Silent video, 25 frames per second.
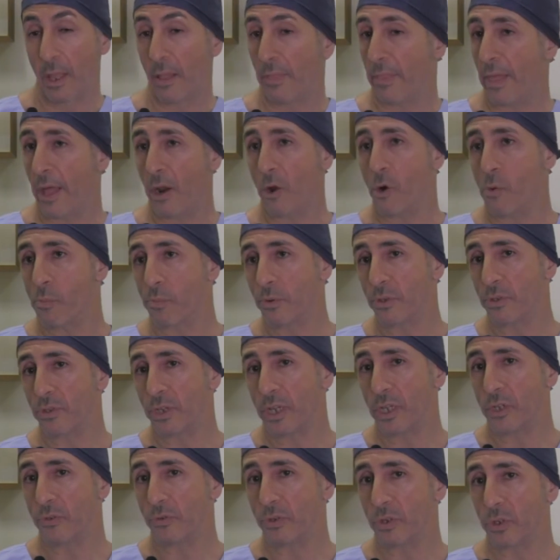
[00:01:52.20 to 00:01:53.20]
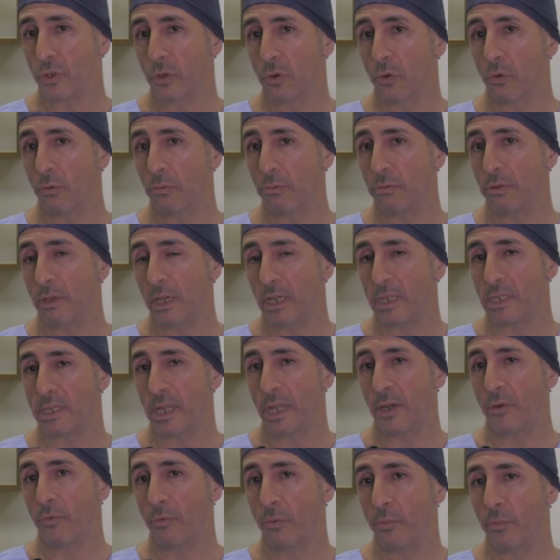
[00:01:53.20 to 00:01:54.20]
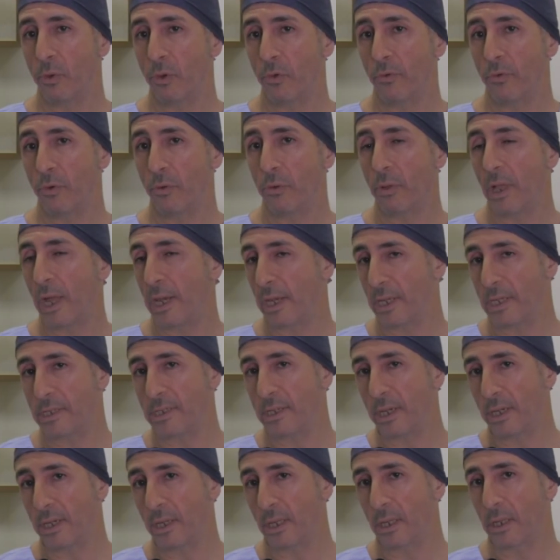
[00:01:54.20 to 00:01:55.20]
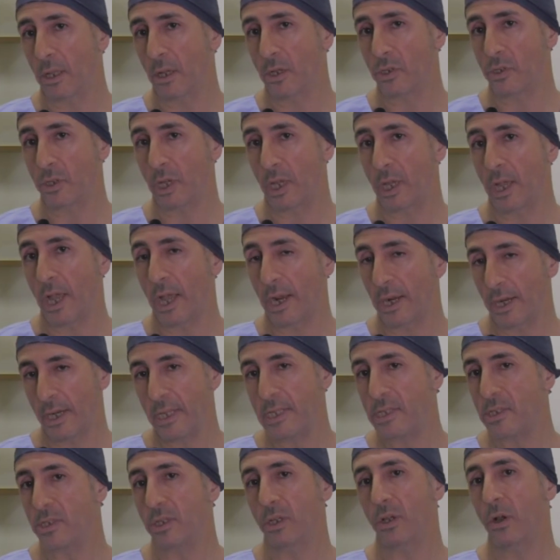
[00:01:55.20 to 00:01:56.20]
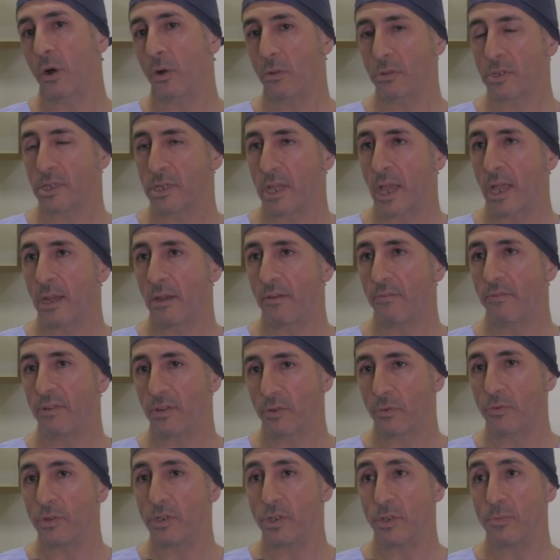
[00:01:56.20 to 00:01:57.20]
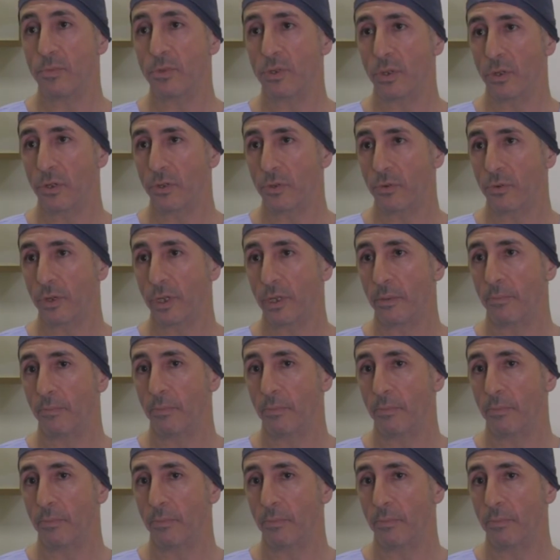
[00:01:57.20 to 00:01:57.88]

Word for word: That whole procedure is called extended removal and extended closure, and it is the gold standard for pterygium surgery.